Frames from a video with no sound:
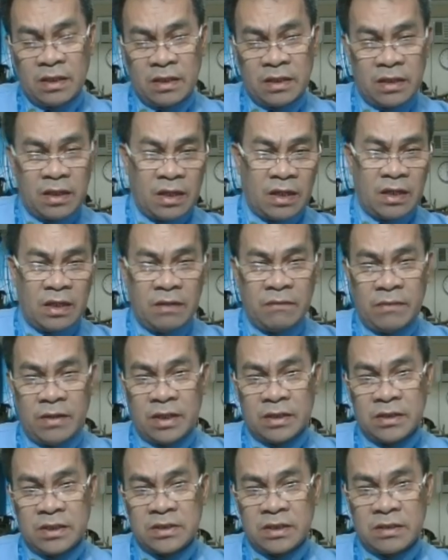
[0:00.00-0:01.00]

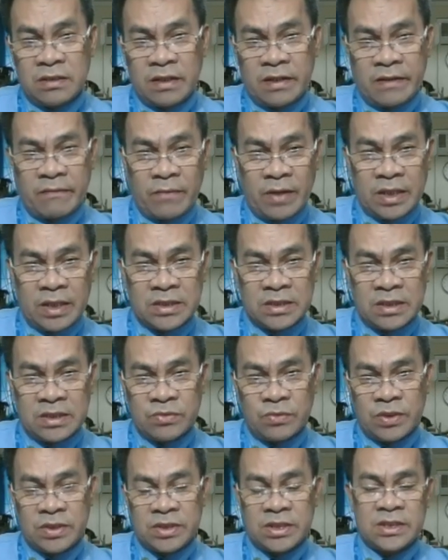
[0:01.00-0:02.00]
eliminate this and replace this
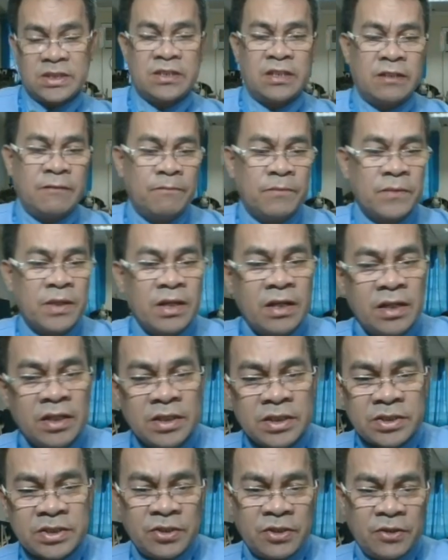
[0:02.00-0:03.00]
with 16.
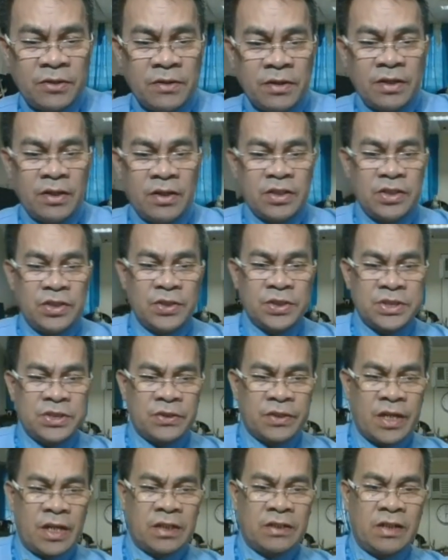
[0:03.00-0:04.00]
So use
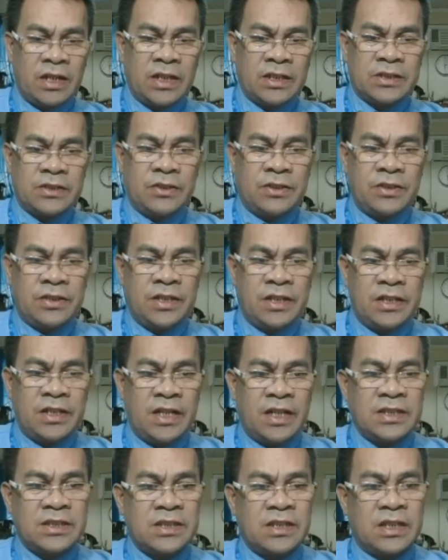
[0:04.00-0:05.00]
your calculator. Then the
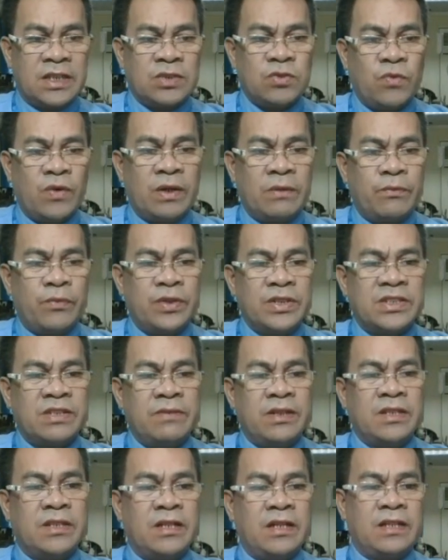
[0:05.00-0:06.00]
answer is
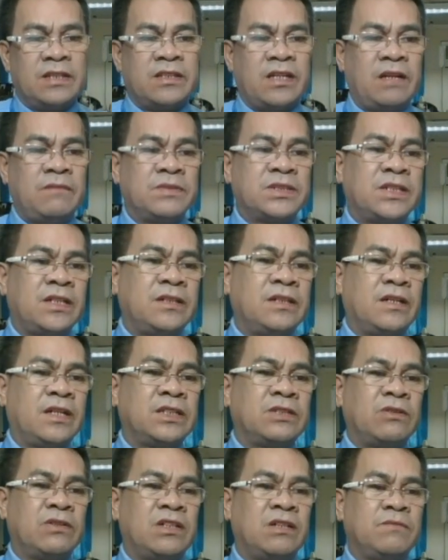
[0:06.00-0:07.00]
1.78 times 10
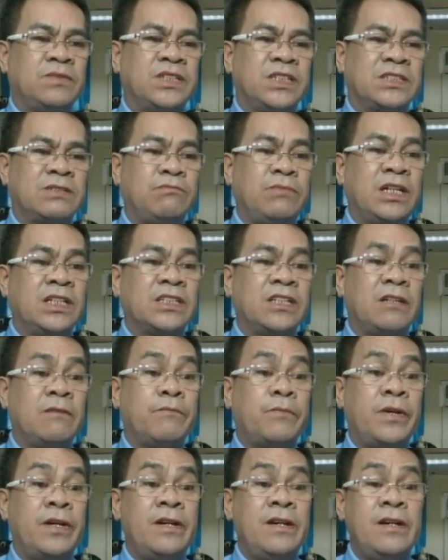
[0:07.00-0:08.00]
raised to negative 6 meter
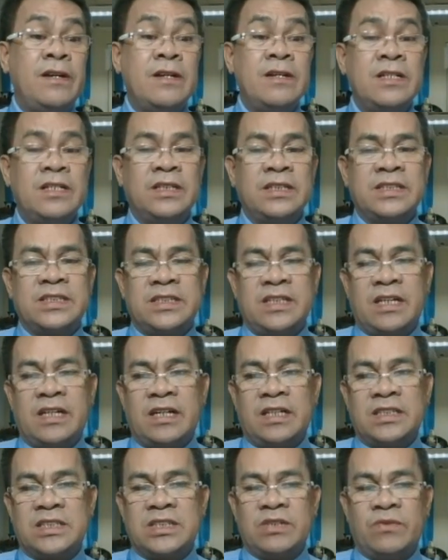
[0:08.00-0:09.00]
per
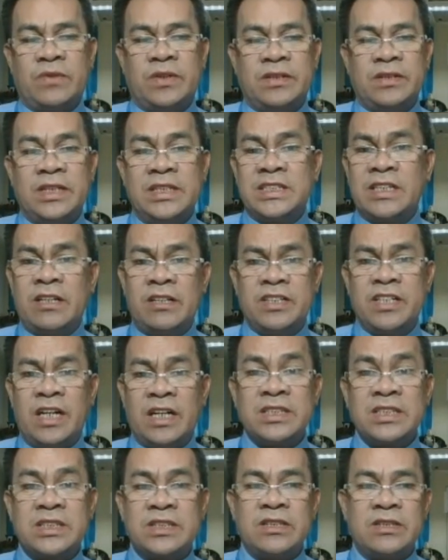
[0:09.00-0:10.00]
second squared. These are the
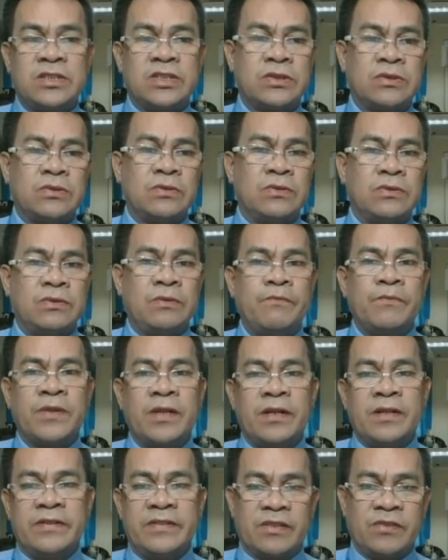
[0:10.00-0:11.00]
answers to
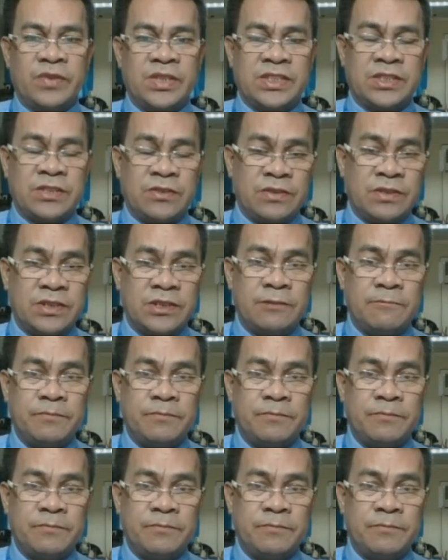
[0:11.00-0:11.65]
the questions.